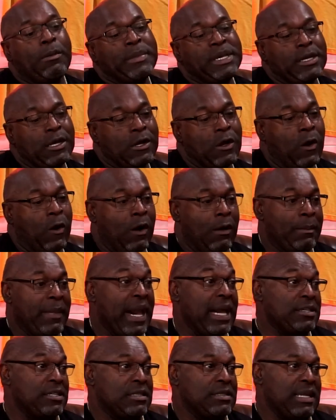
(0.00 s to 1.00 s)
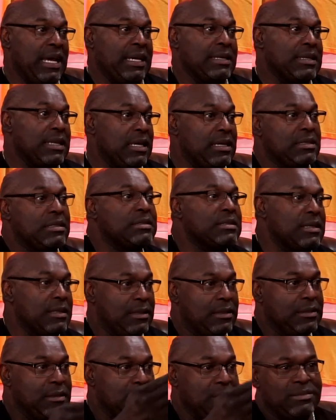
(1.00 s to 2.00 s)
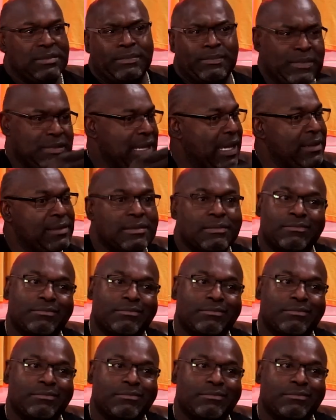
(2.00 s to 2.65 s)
me to call matches like this. Like